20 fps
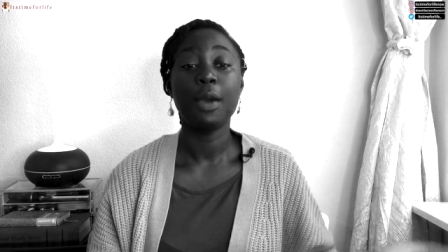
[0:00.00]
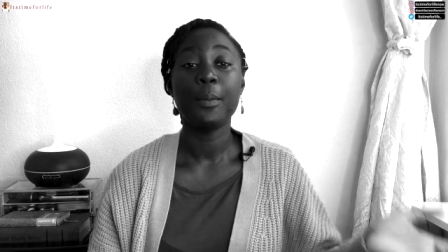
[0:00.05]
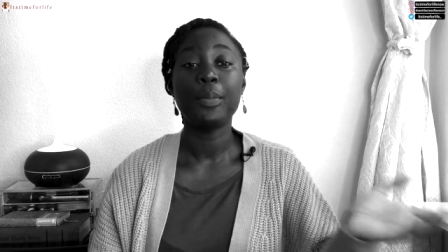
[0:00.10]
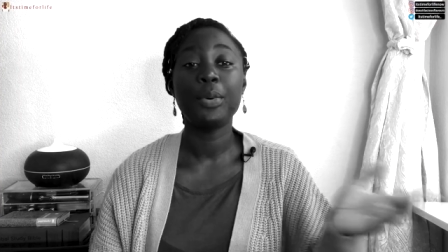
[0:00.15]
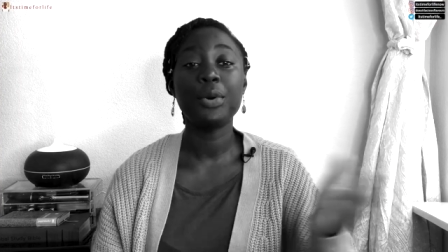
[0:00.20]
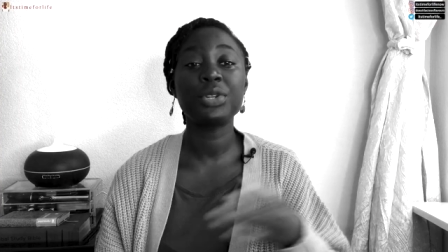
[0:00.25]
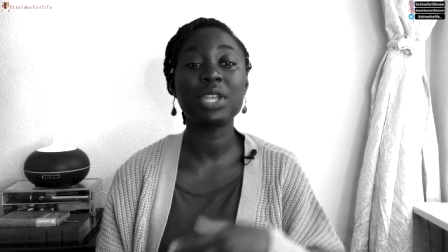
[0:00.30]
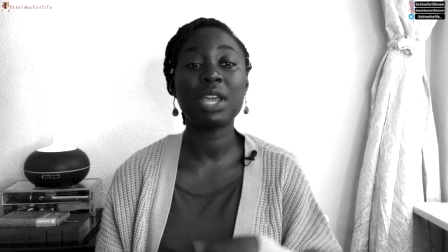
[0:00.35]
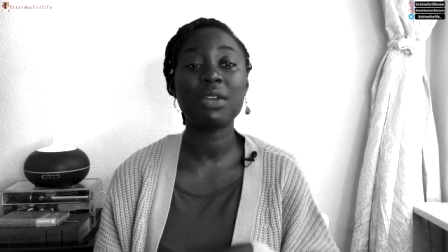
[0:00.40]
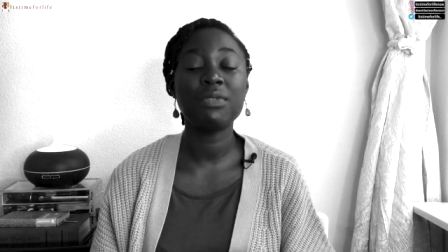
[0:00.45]

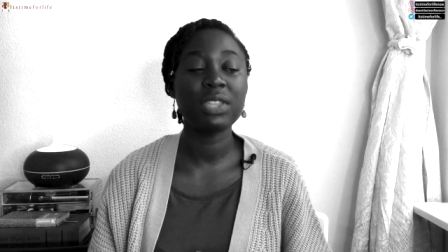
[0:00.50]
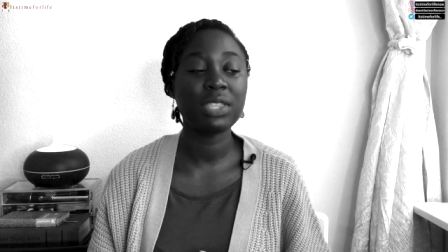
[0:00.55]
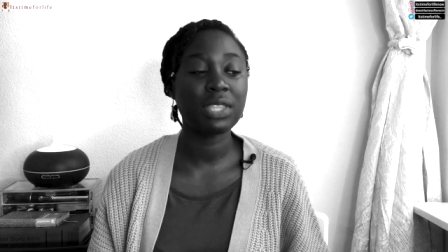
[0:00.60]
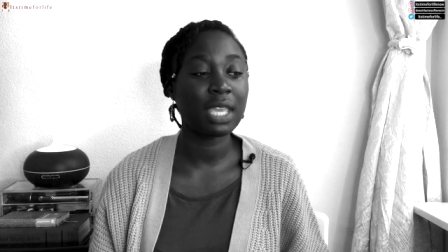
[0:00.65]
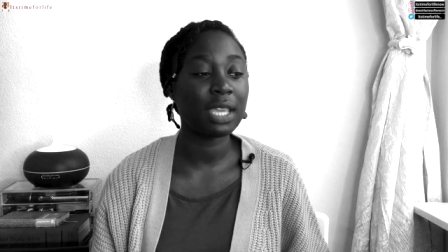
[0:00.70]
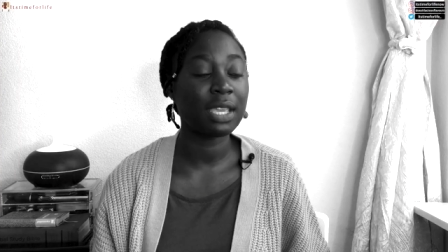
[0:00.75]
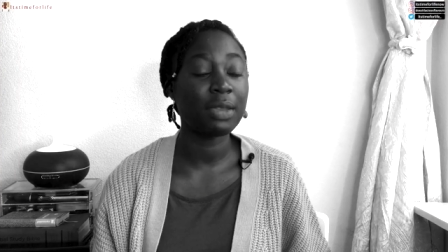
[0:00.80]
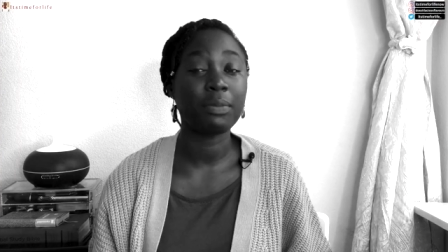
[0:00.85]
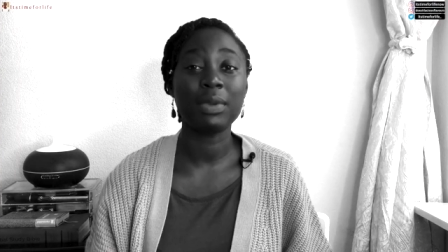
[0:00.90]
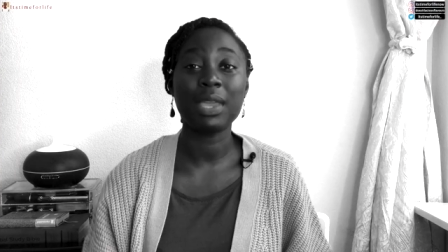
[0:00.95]
Put
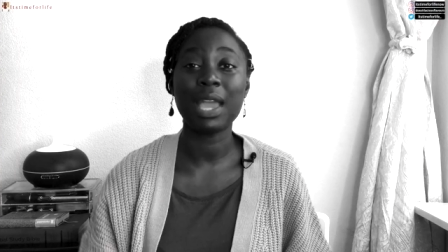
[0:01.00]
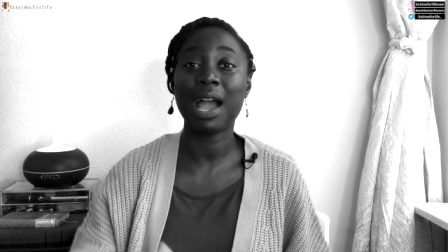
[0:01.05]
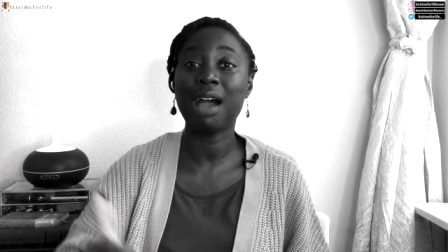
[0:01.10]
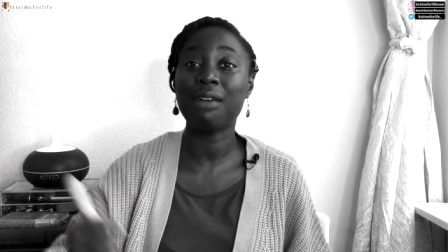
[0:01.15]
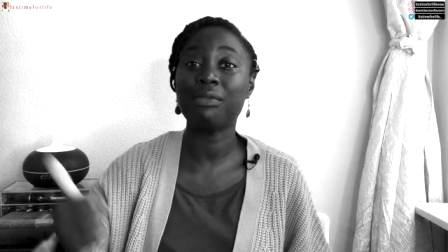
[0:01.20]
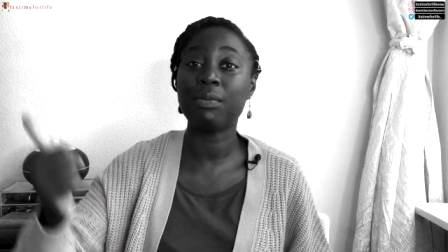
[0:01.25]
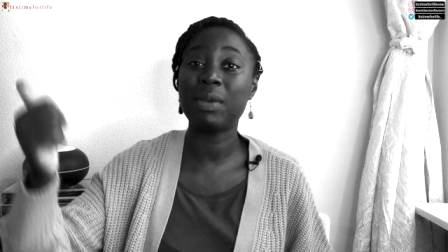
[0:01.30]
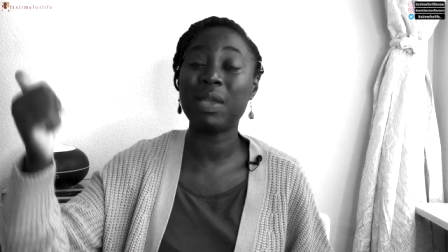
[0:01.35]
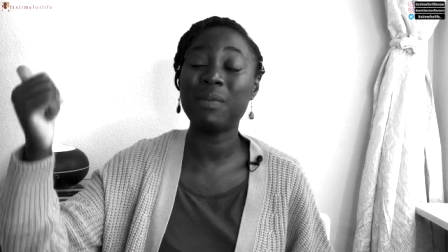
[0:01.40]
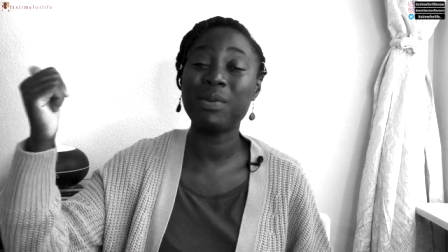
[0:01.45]
everything. Me, I
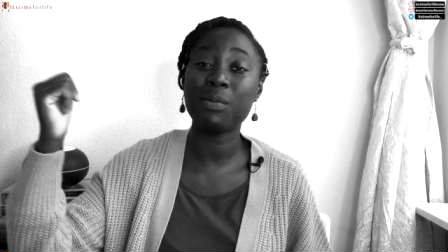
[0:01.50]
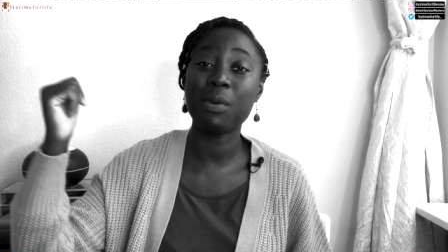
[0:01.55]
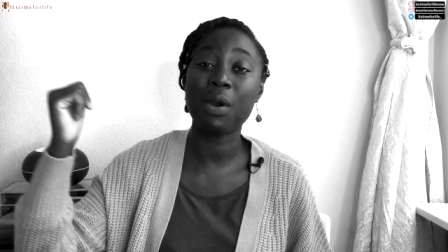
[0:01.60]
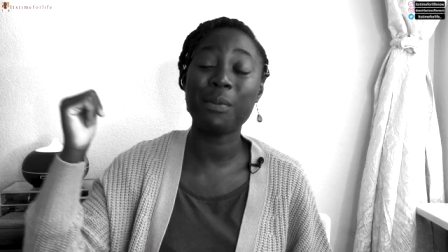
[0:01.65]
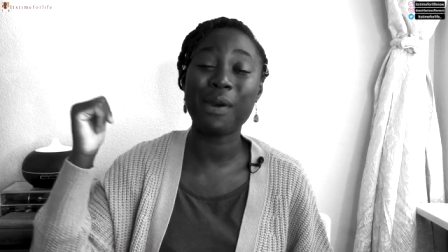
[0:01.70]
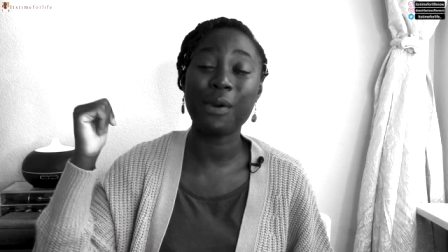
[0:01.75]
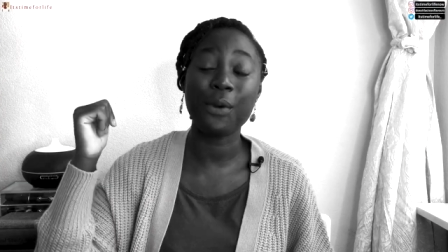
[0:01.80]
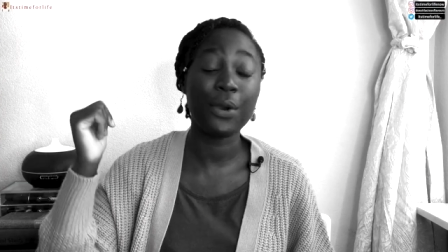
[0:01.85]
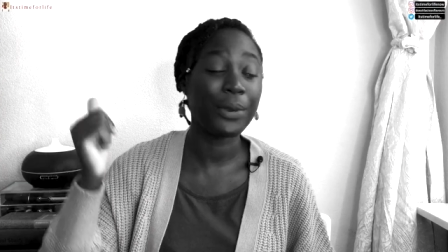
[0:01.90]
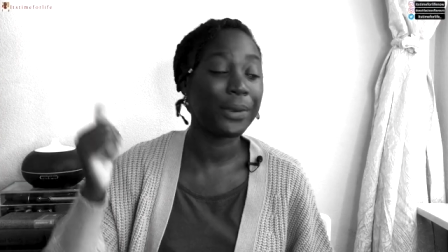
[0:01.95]
have a baby
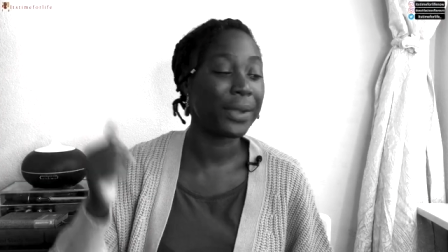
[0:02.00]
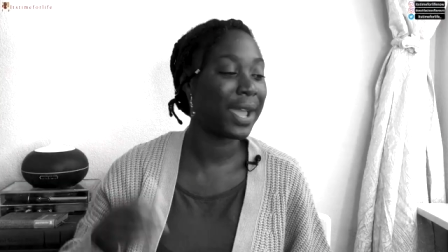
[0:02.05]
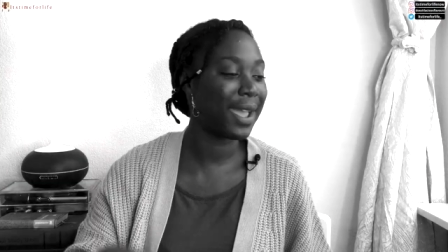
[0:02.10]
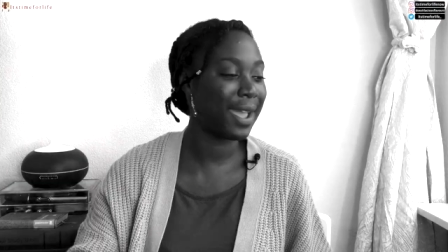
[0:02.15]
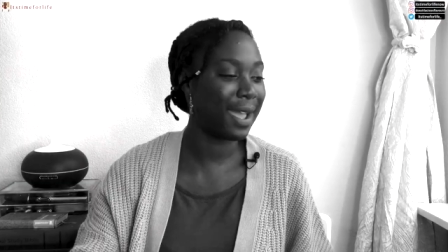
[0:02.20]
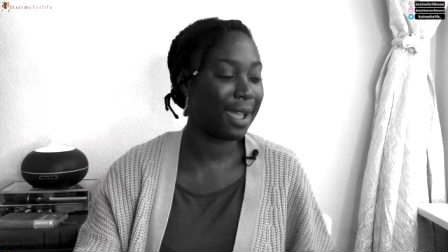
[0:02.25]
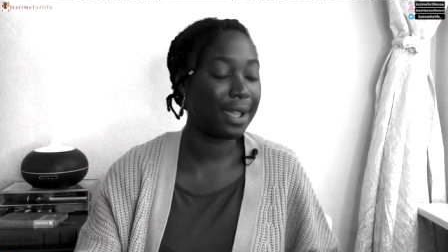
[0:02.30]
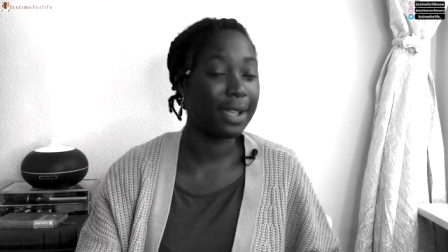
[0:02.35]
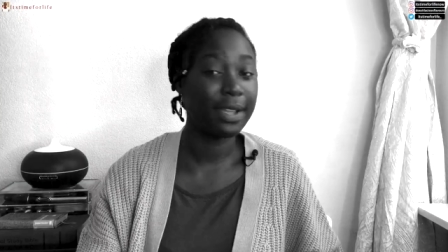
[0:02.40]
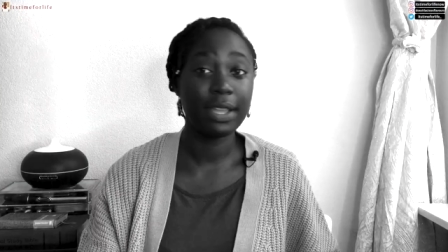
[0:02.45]
mama.
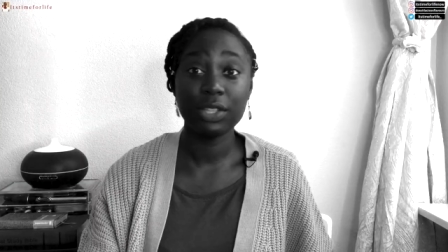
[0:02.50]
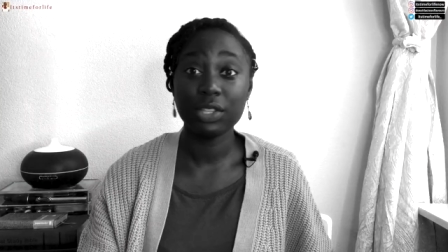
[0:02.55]
ha!